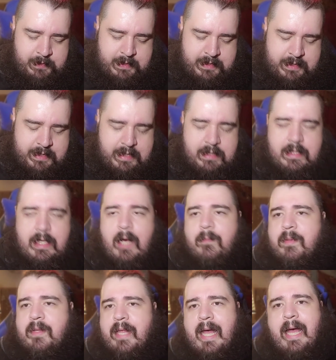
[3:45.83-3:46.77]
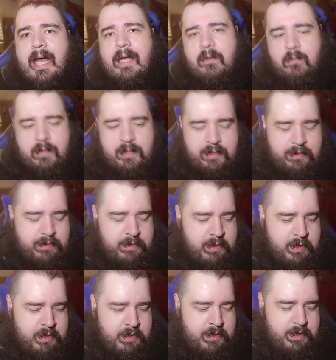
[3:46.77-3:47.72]
Then on top of that, with
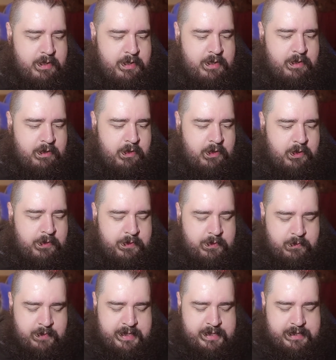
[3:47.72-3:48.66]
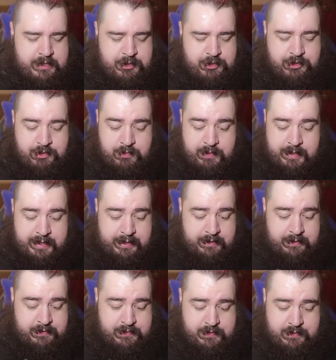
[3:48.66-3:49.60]
all the recent
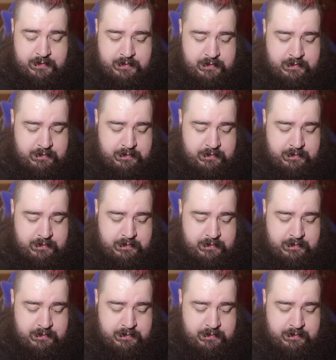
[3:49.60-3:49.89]
shootings,